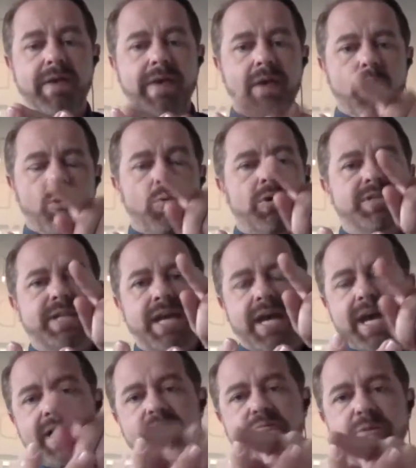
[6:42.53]
Once I
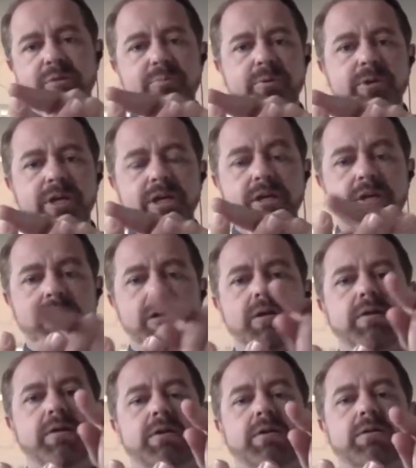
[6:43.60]
have people here,
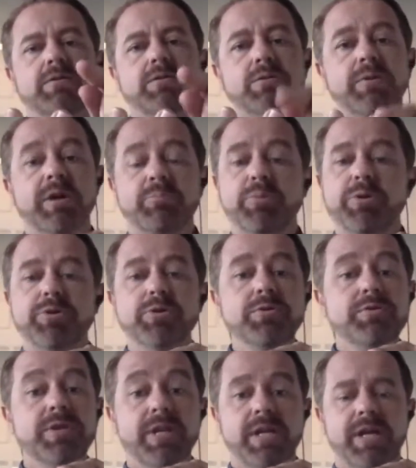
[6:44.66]
do I produce
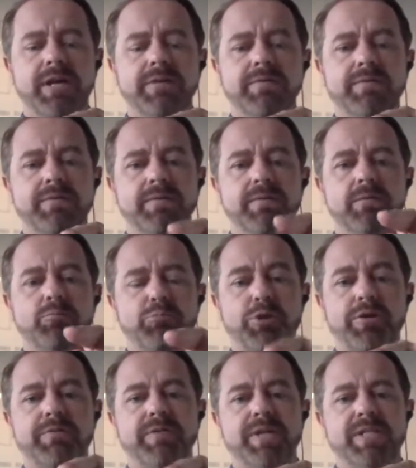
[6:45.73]
enough per
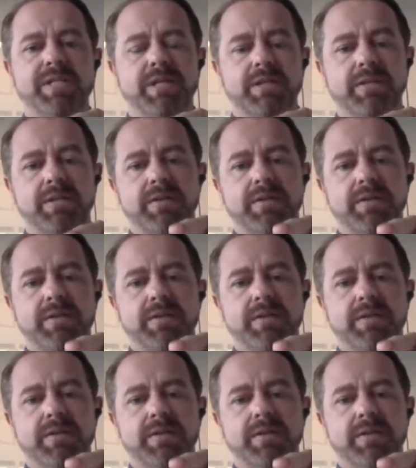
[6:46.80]
visit?